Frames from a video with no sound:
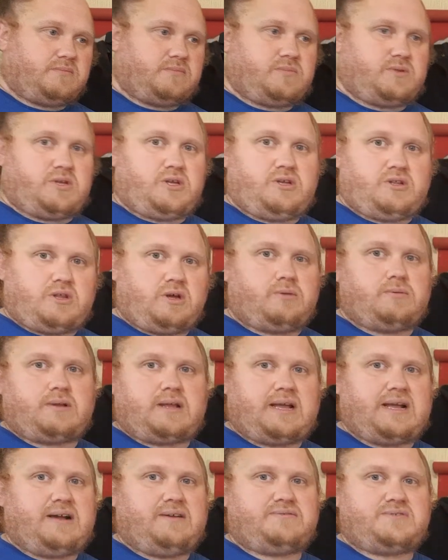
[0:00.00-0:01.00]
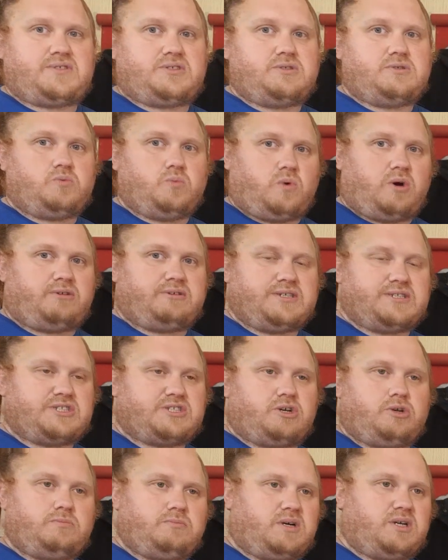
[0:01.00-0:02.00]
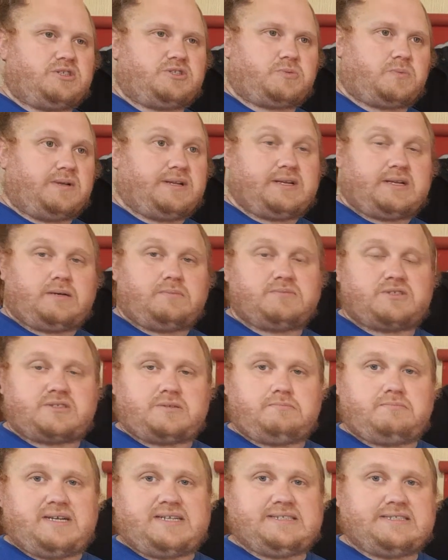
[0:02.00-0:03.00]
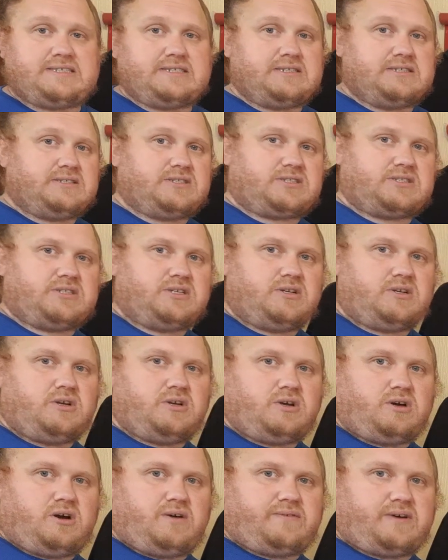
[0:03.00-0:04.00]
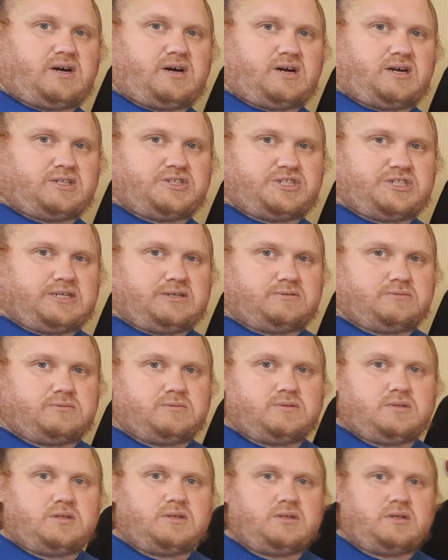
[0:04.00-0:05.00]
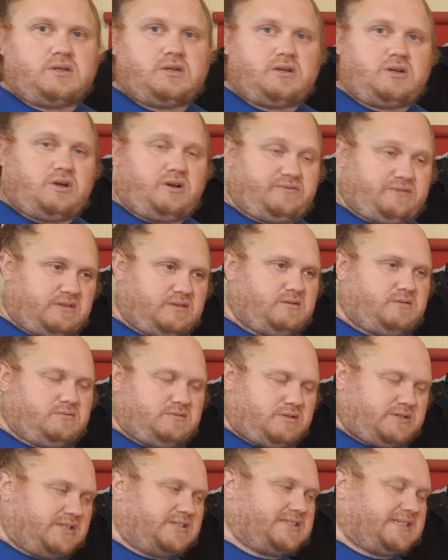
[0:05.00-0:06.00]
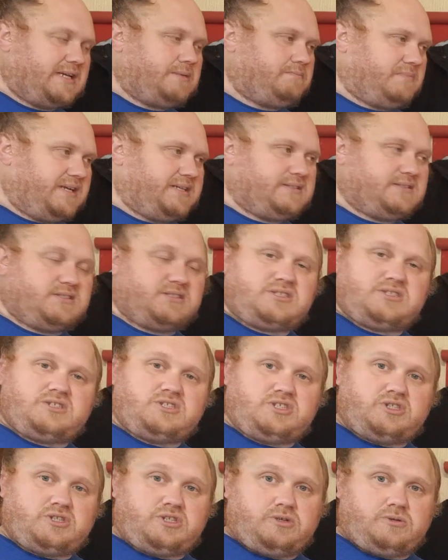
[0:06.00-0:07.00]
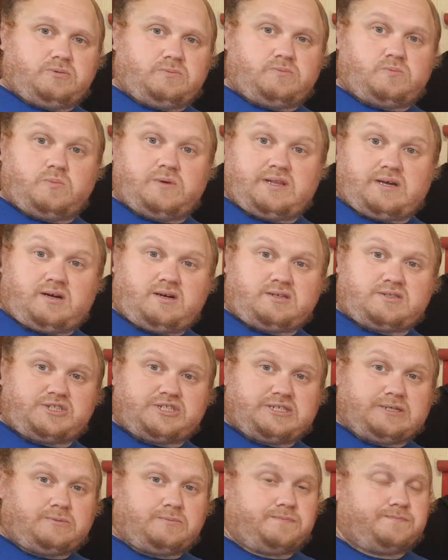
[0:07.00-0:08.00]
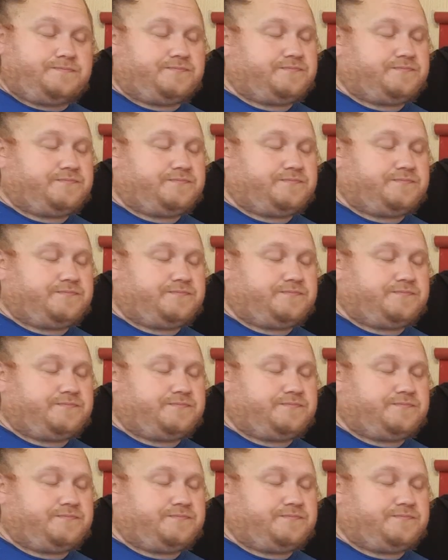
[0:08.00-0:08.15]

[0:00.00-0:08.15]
you don't have to worry so much when it comes to maintenance of a hard shell, of the same maintenance as you do with a hard shell.